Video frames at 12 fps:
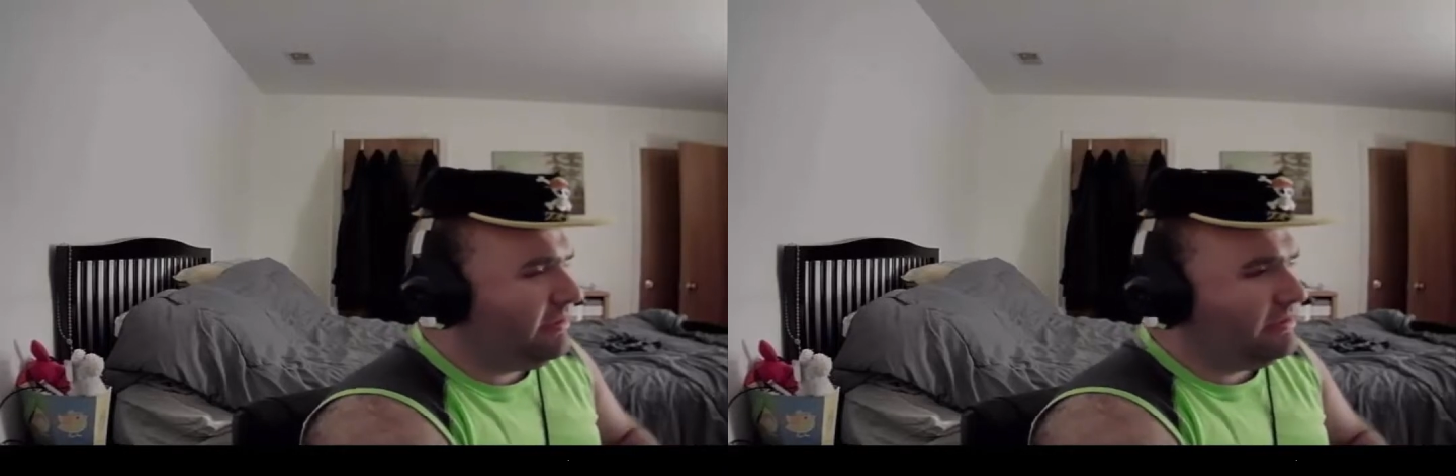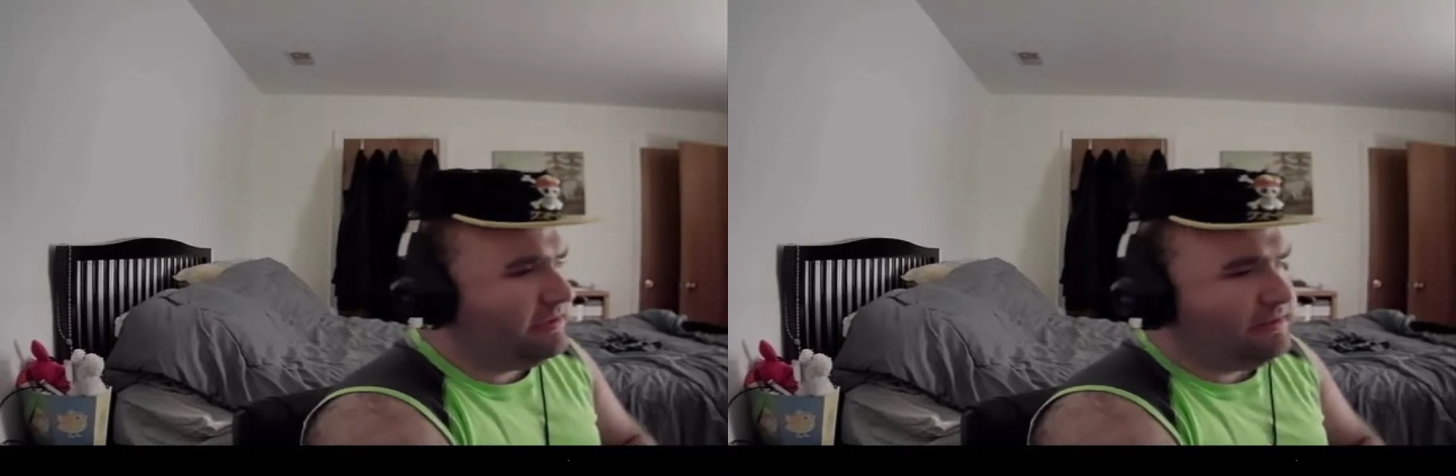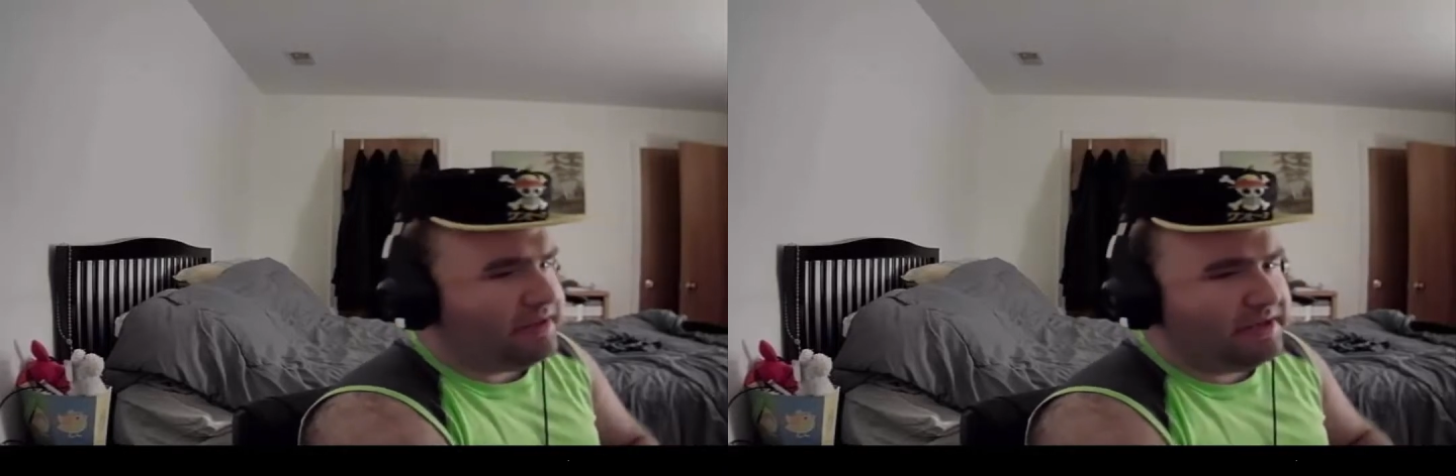
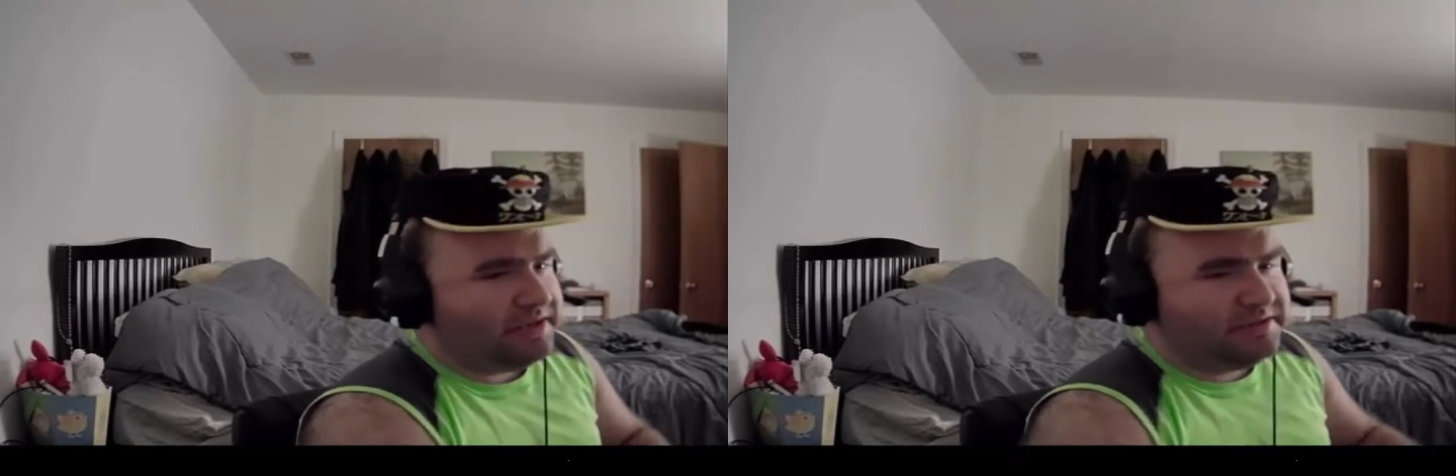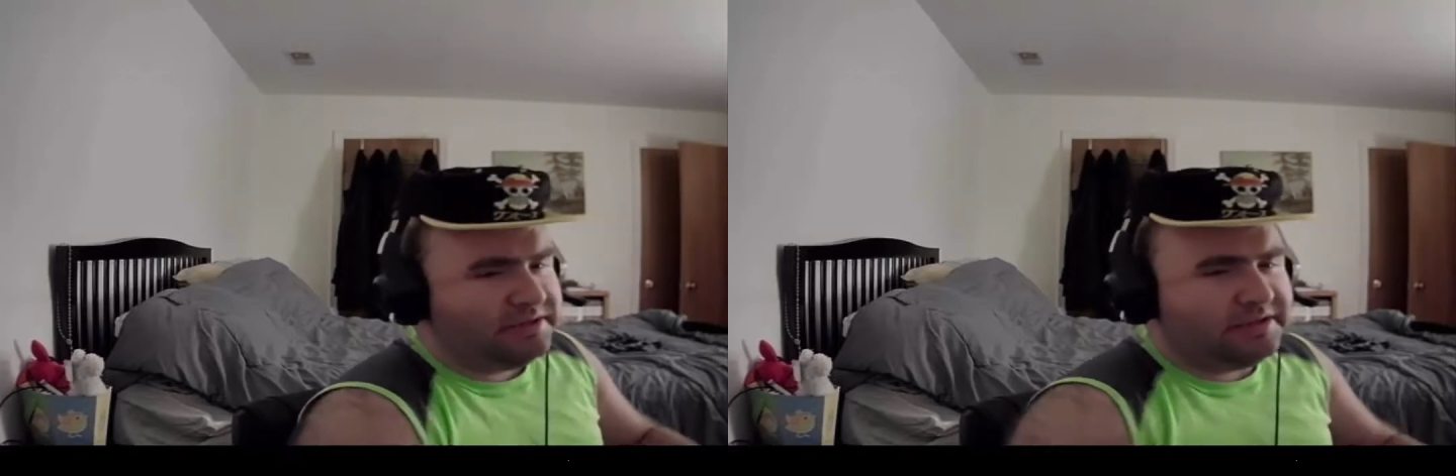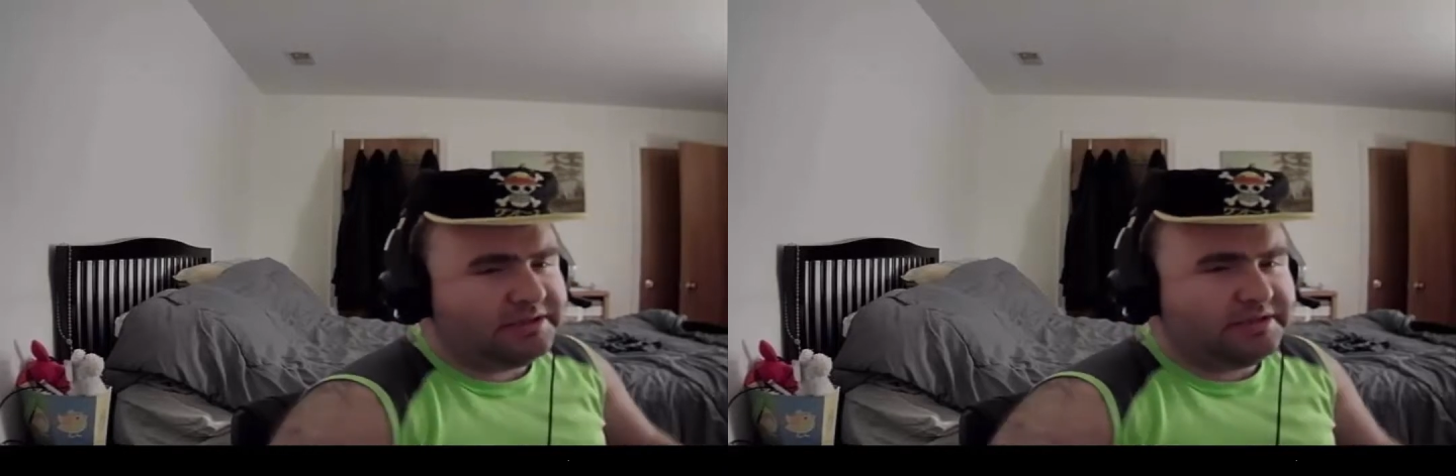about. So yeah,
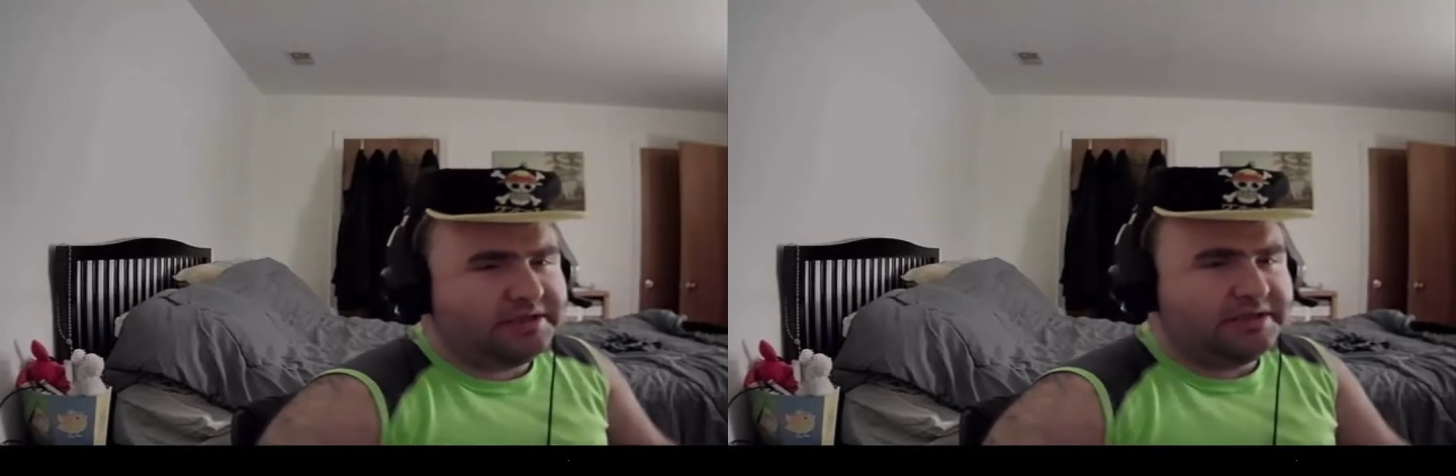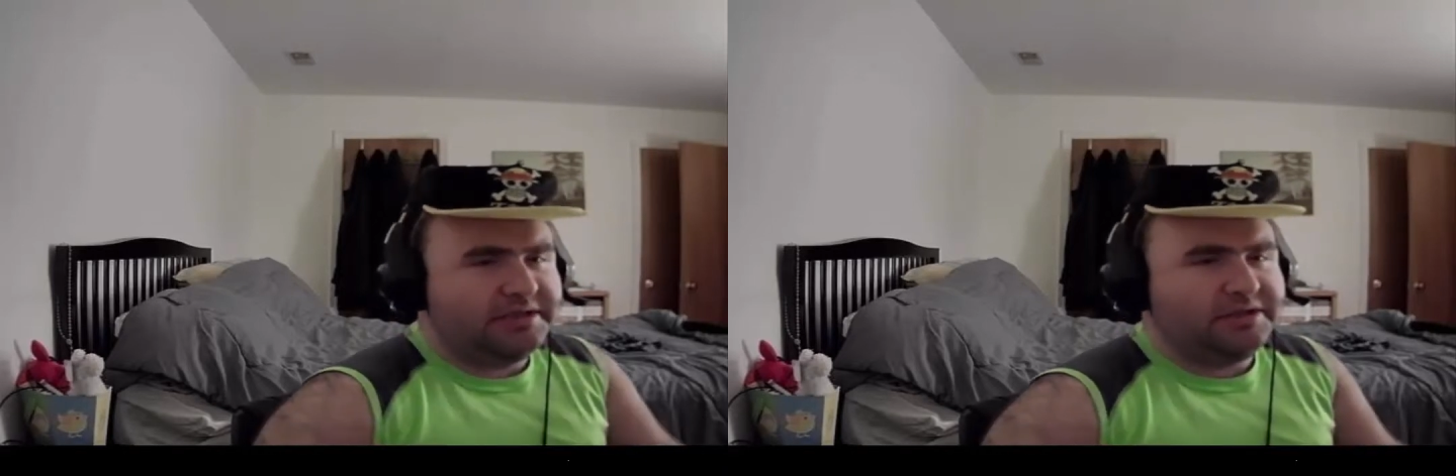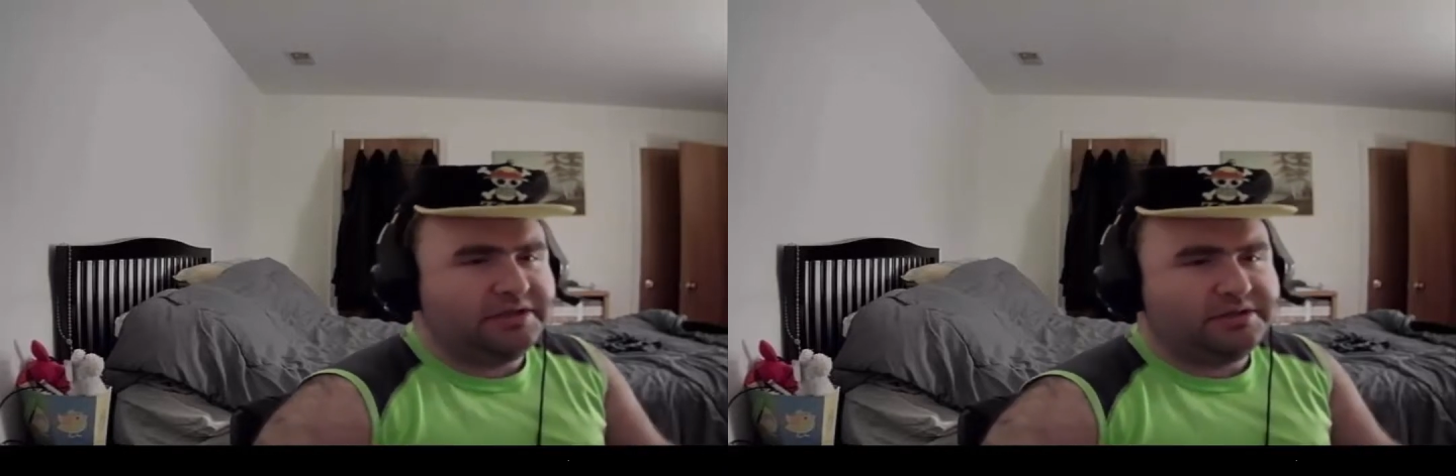so let's just get
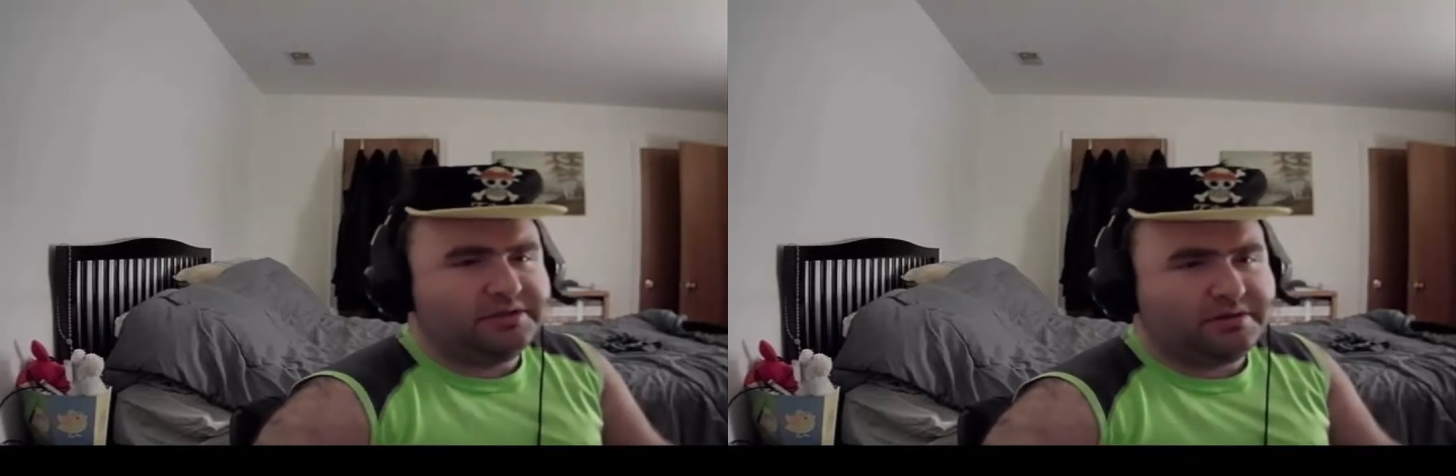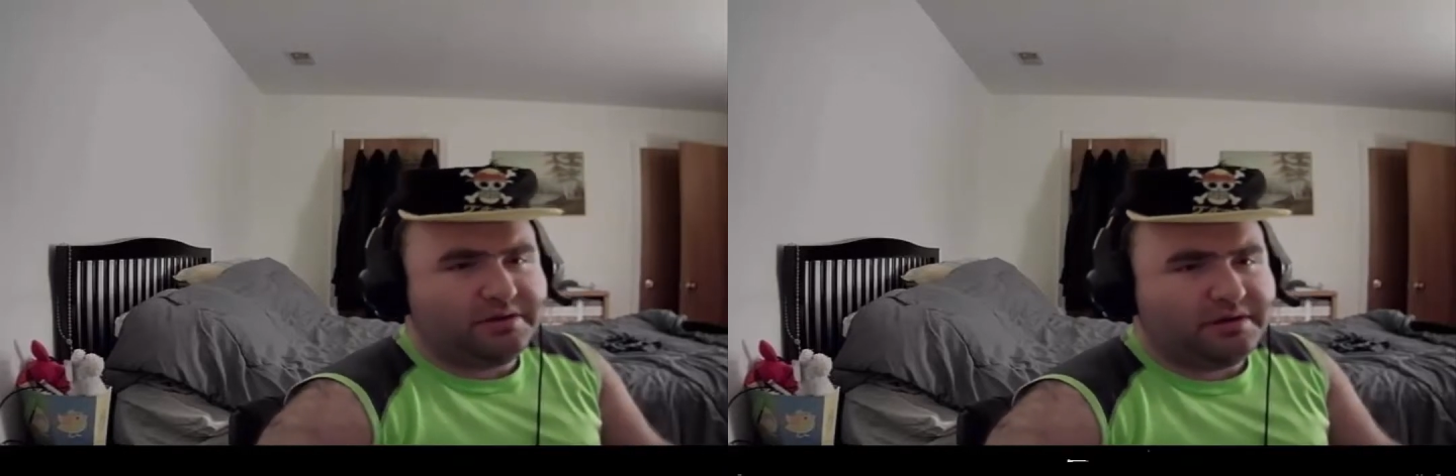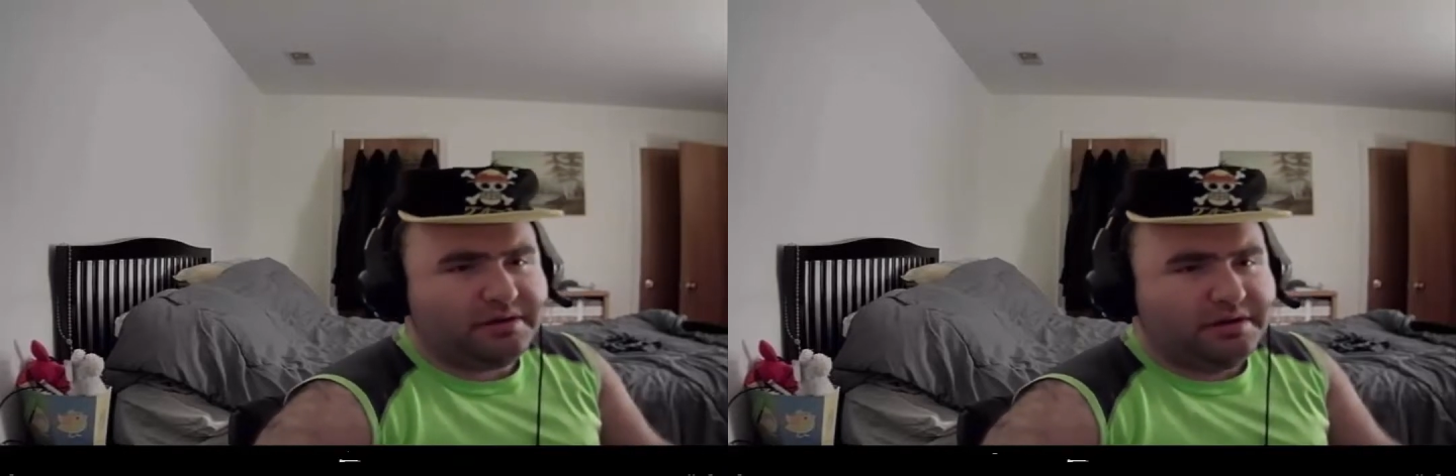the shit
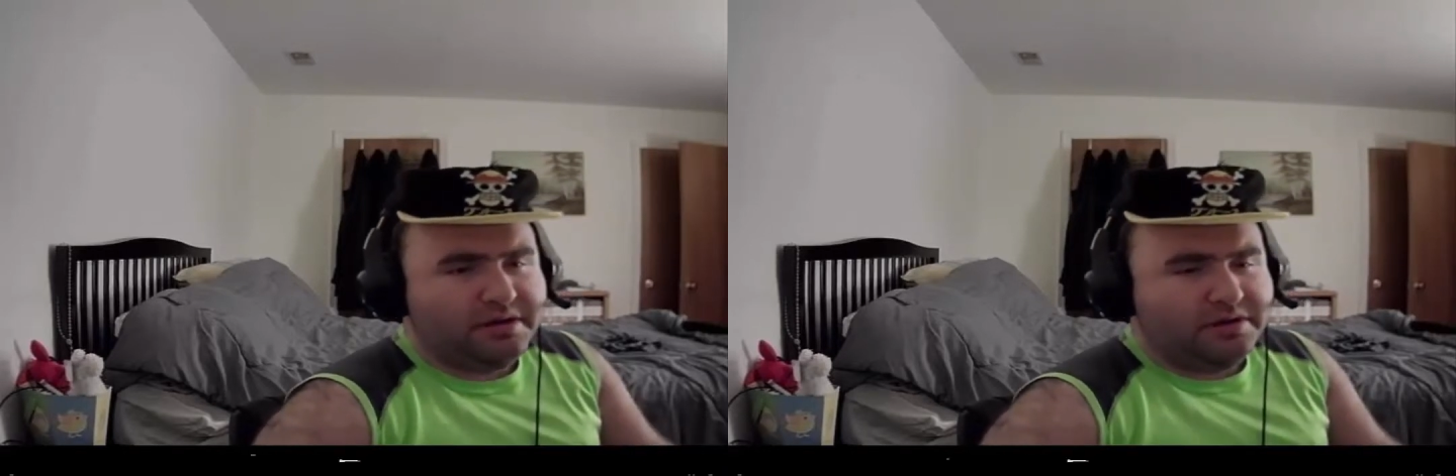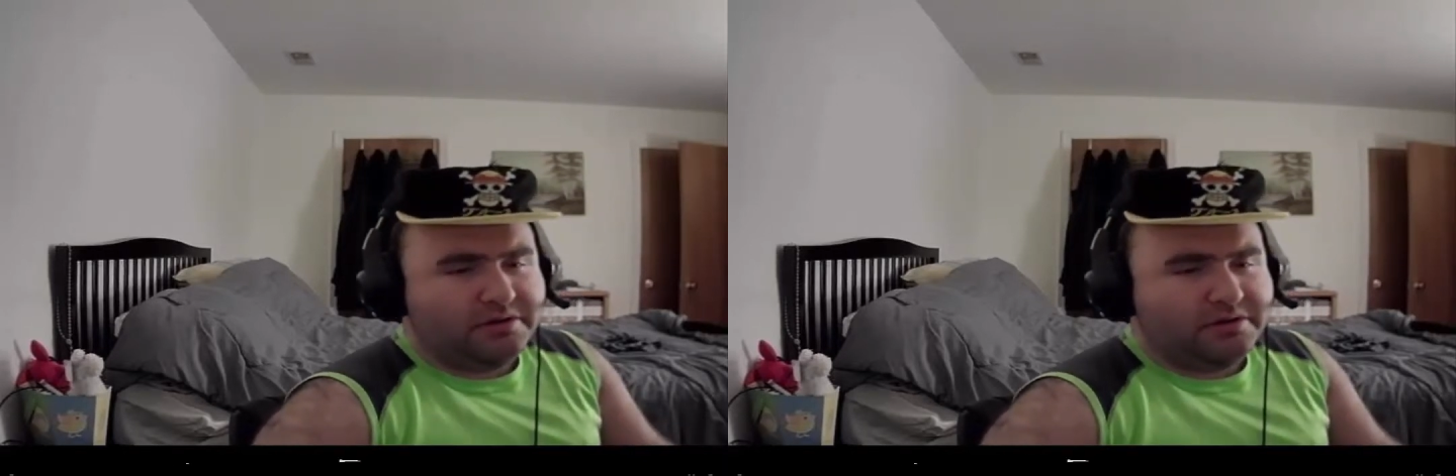started.